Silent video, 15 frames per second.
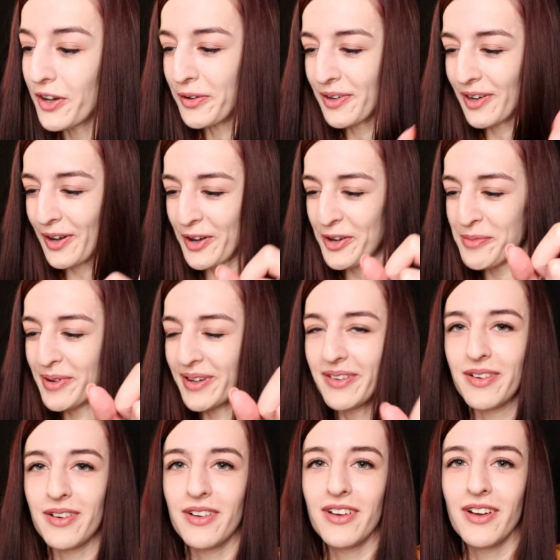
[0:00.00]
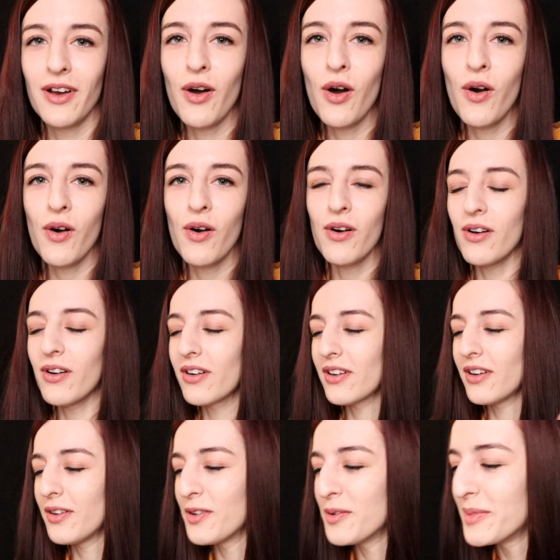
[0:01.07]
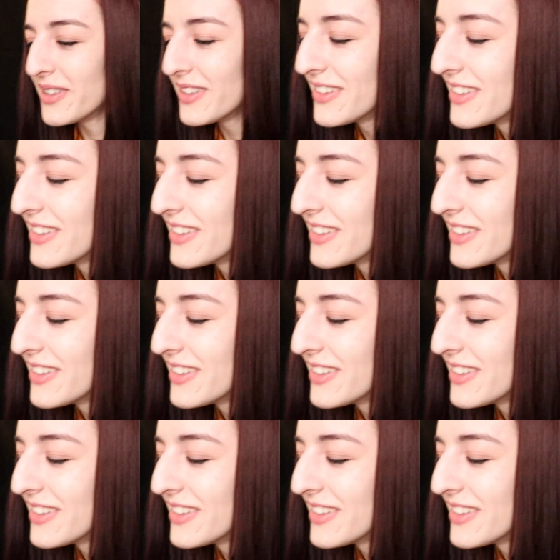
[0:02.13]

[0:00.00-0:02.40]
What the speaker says: Oklahoma. Oklahoma.